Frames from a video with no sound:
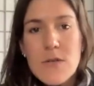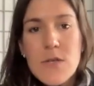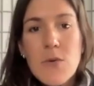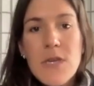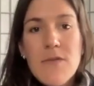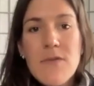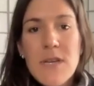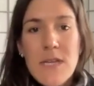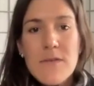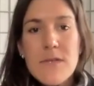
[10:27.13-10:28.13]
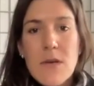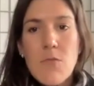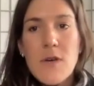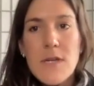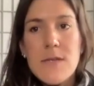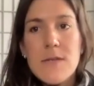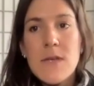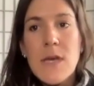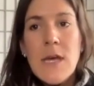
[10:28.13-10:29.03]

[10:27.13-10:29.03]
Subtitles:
So even if someone's